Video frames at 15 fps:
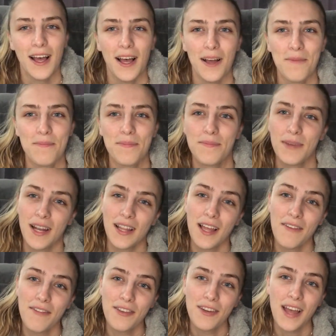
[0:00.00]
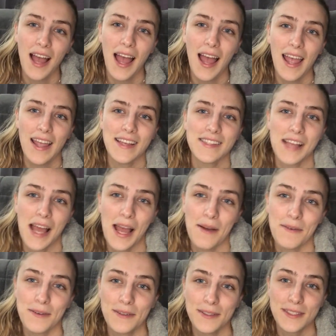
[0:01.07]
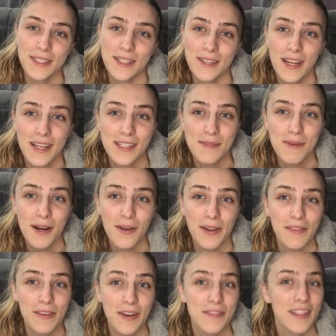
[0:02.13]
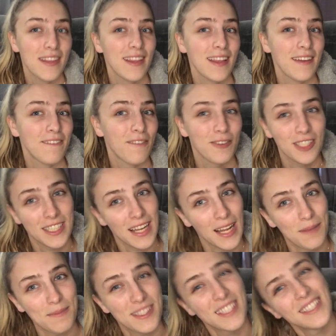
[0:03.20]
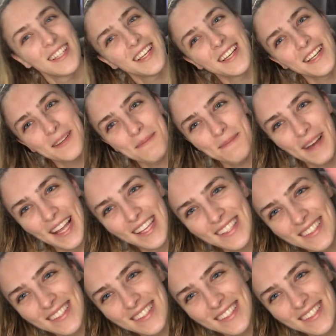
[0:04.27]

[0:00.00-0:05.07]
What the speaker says: But I love you guys. I will see you guys tomorrow, even though I've said that like 4 times. Bye.